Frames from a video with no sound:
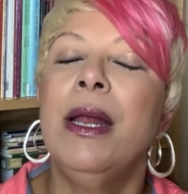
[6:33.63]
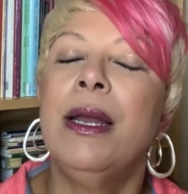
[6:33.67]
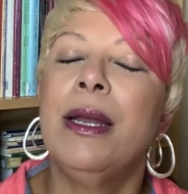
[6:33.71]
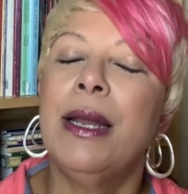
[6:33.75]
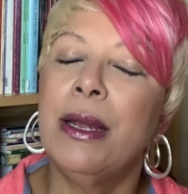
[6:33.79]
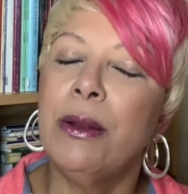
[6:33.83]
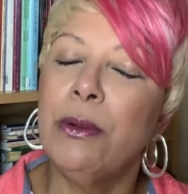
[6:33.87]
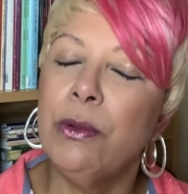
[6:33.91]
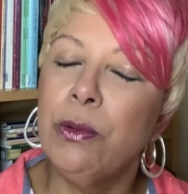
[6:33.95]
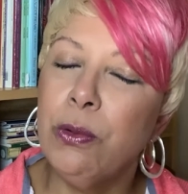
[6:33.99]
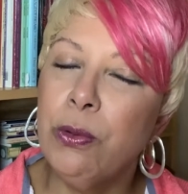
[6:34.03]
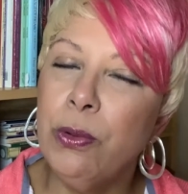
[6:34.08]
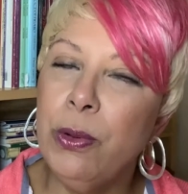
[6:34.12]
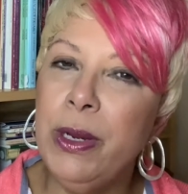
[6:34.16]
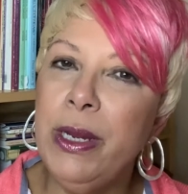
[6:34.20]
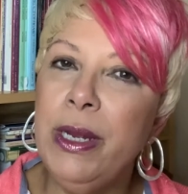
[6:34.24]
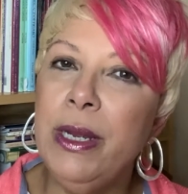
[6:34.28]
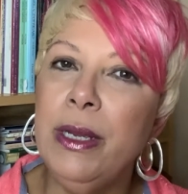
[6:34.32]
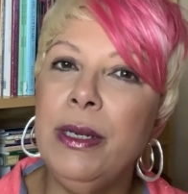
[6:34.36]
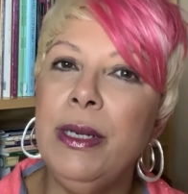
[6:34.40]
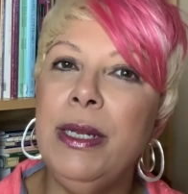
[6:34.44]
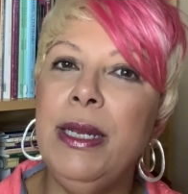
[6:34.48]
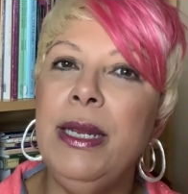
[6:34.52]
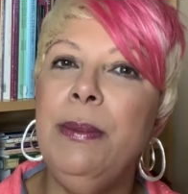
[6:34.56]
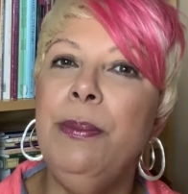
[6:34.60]
Like,
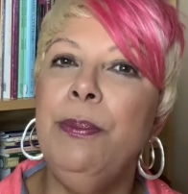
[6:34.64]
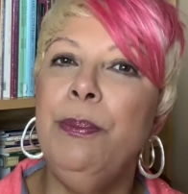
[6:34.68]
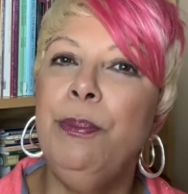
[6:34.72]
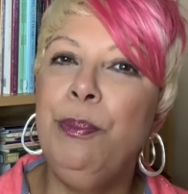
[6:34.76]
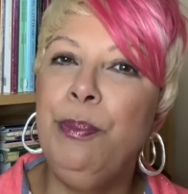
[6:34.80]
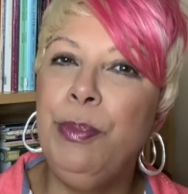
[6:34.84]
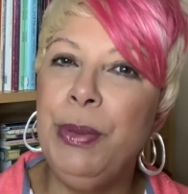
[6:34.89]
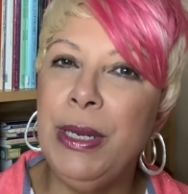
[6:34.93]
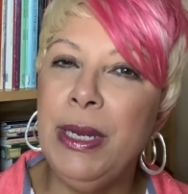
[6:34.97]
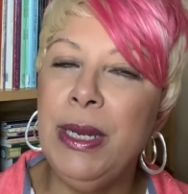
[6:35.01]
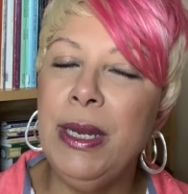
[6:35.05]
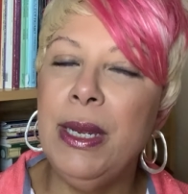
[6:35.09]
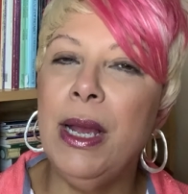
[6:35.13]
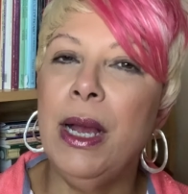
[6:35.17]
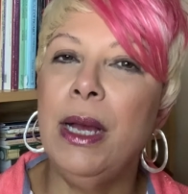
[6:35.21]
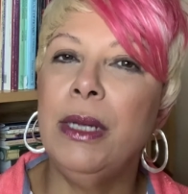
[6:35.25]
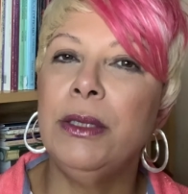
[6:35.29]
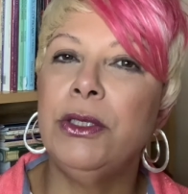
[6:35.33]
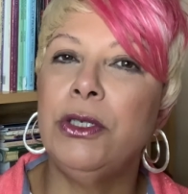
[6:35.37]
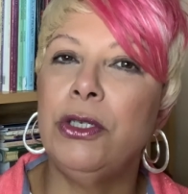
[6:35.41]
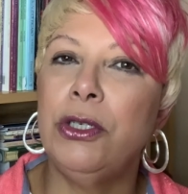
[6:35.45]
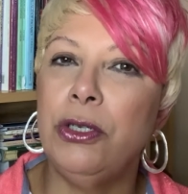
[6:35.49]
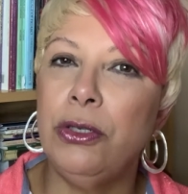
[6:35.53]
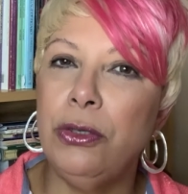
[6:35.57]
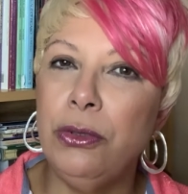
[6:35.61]
really be
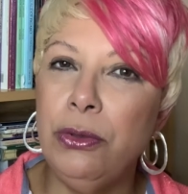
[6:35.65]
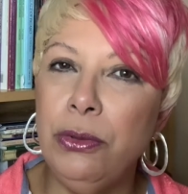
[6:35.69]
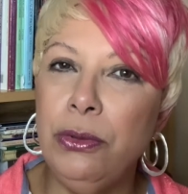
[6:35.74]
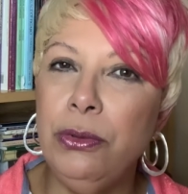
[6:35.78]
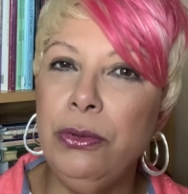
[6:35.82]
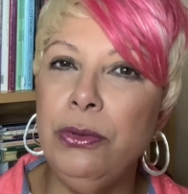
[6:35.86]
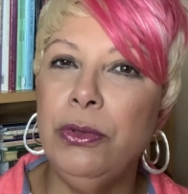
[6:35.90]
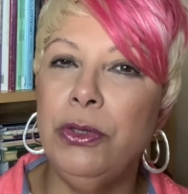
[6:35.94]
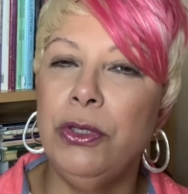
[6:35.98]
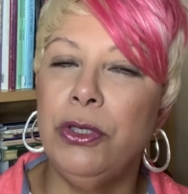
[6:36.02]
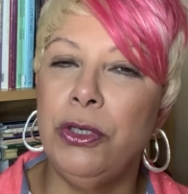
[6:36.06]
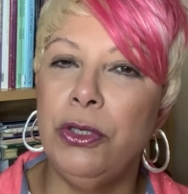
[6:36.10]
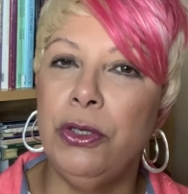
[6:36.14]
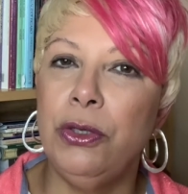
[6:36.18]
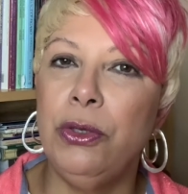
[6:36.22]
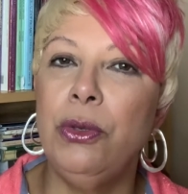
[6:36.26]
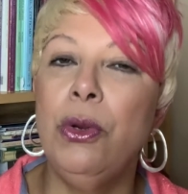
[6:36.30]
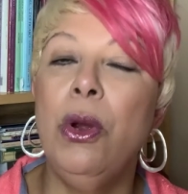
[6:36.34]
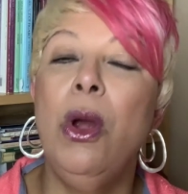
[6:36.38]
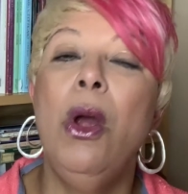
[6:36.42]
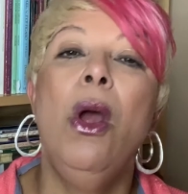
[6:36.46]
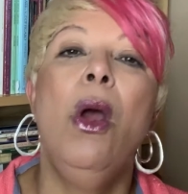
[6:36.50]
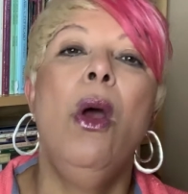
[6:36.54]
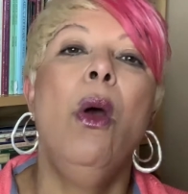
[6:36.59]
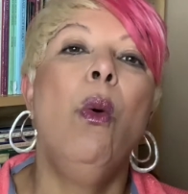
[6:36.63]
attuned
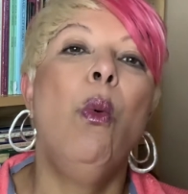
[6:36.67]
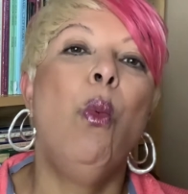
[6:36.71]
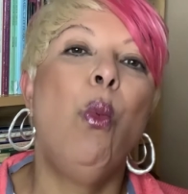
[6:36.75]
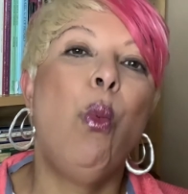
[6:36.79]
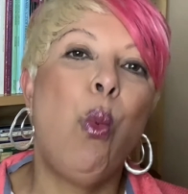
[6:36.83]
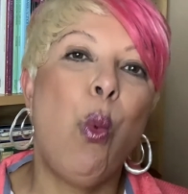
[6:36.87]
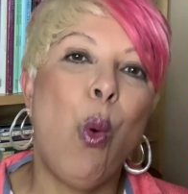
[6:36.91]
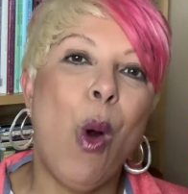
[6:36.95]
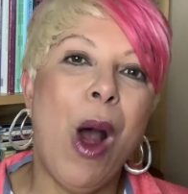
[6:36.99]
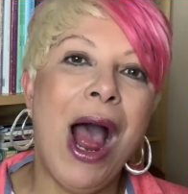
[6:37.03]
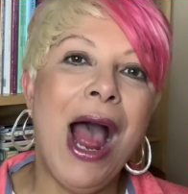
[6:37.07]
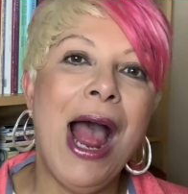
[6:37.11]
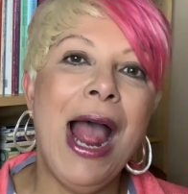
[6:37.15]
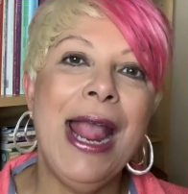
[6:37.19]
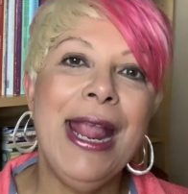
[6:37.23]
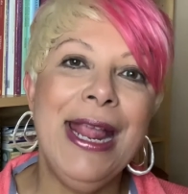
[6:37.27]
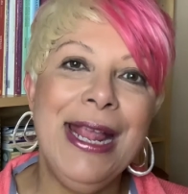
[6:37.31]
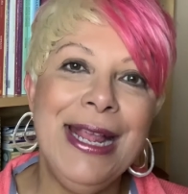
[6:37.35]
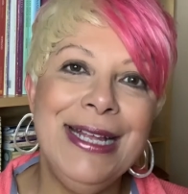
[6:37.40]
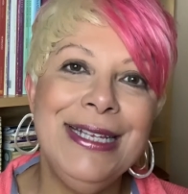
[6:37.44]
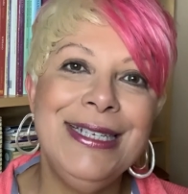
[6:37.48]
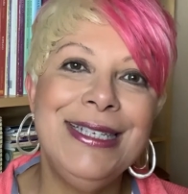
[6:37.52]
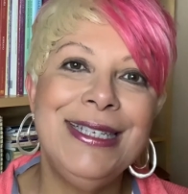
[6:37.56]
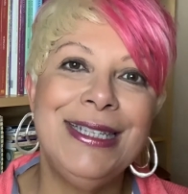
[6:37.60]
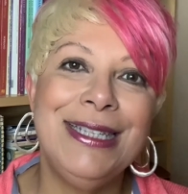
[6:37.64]
to, why
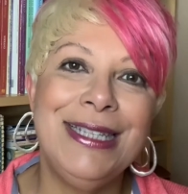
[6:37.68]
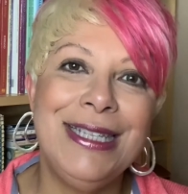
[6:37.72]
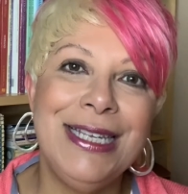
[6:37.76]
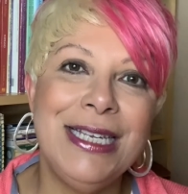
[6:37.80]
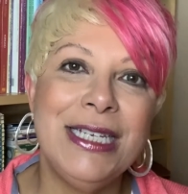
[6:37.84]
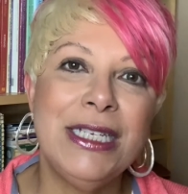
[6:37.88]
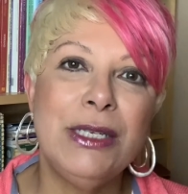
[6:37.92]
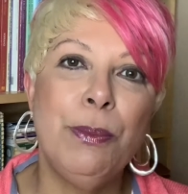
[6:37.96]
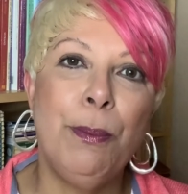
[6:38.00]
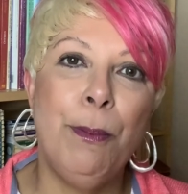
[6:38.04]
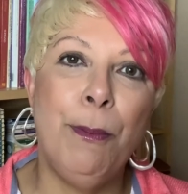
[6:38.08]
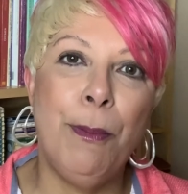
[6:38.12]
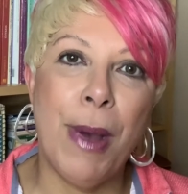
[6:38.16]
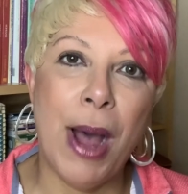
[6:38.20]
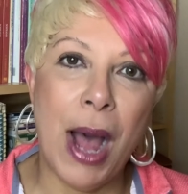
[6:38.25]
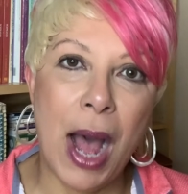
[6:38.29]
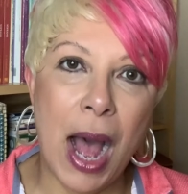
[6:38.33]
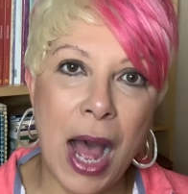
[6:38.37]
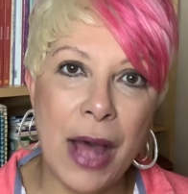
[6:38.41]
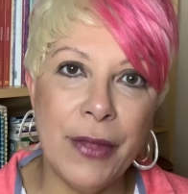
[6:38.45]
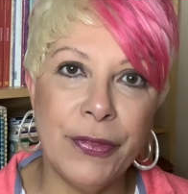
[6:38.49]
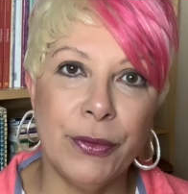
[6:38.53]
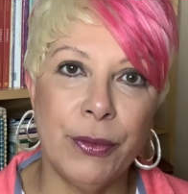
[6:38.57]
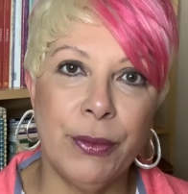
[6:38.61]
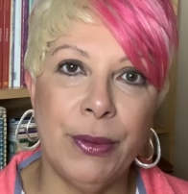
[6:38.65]
is this
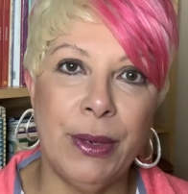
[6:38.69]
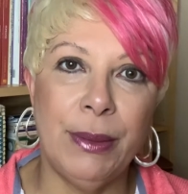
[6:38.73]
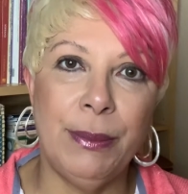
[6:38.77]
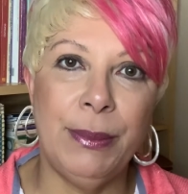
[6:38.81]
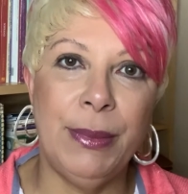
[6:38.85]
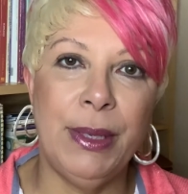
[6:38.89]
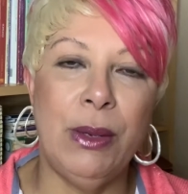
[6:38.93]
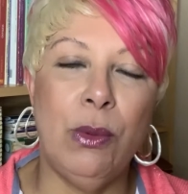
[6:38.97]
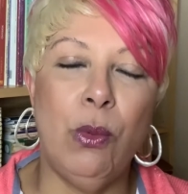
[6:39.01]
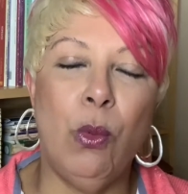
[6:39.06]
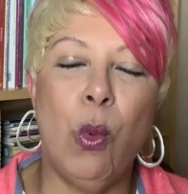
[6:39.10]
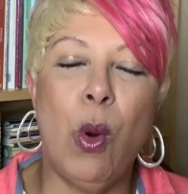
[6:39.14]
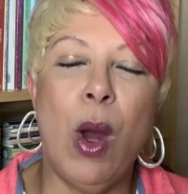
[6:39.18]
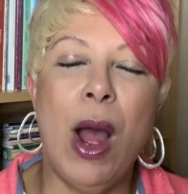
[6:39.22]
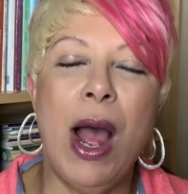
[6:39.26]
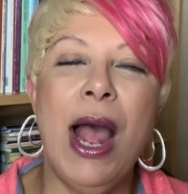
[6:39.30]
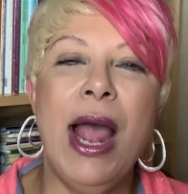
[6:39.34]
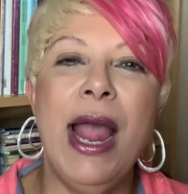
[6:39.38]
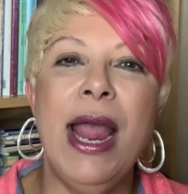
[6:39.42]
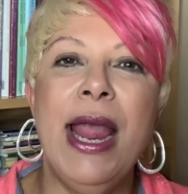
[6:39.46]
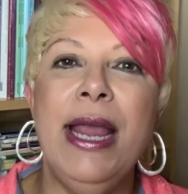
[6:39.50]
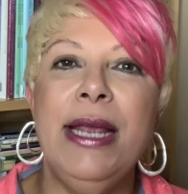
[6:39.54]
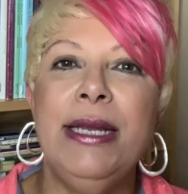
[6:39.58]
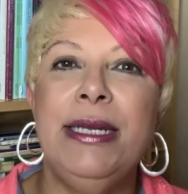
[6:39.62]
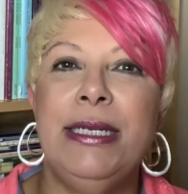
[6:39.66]
bothering me?
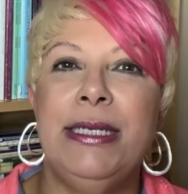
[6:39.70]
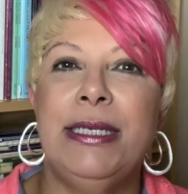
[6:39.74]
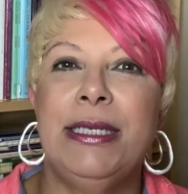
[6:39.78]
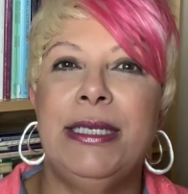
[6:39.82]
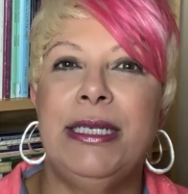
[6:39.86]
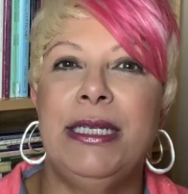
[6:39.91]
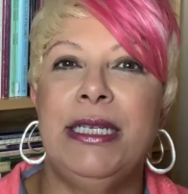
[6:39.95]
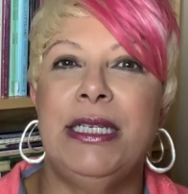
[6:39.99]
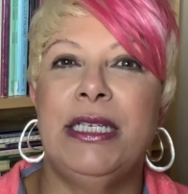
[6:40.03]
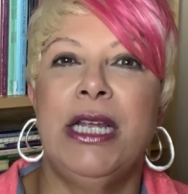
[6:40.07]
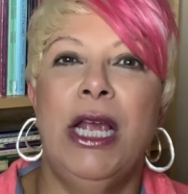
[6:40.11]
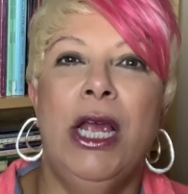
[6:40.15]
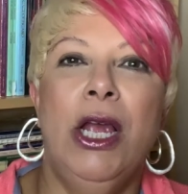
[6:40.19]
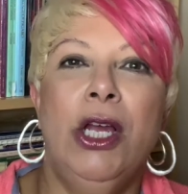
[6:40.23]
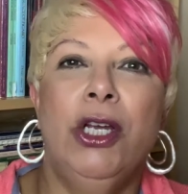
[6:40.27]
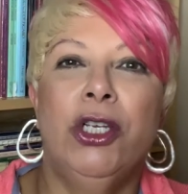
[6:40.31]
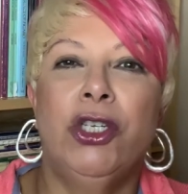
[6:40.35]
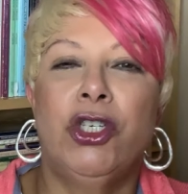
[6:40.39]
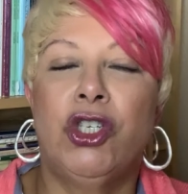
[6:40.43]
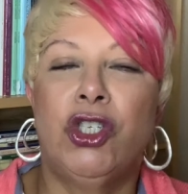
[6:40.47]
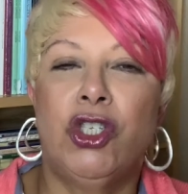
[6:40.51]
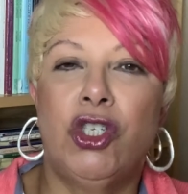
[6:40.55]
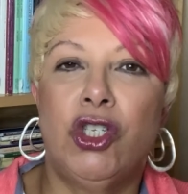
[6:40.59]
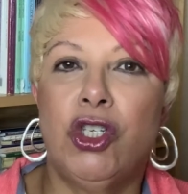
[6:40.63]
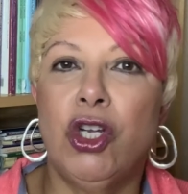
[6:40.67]
Why is this
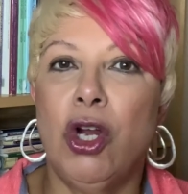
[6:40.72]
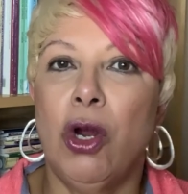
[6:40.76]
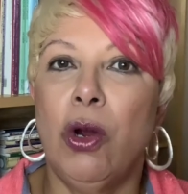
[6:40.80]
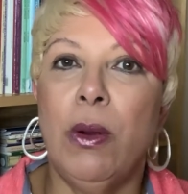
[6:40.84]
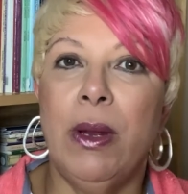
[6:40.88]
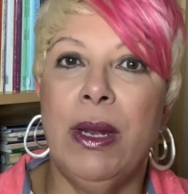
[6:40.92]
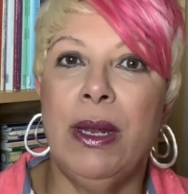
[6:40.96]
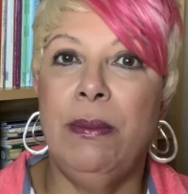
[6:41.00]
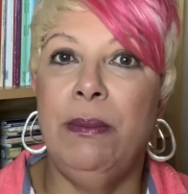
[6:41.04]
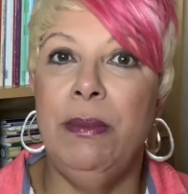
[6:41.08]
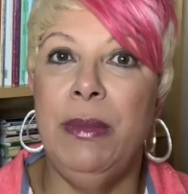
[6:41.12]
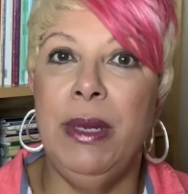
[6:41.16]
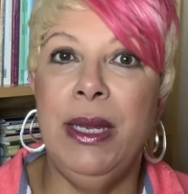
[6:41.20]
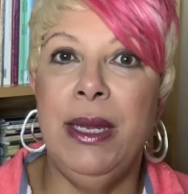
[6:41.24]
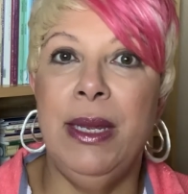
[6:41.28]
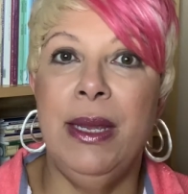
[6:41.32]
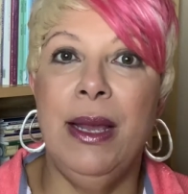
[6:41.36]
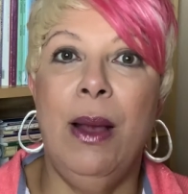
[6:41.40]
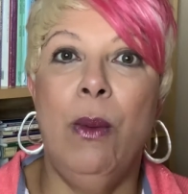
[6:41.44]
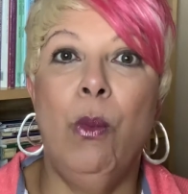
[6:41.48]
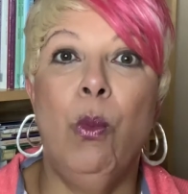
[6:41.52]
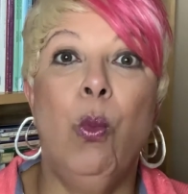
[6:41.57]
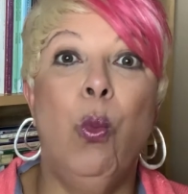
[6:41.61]
stirring me up?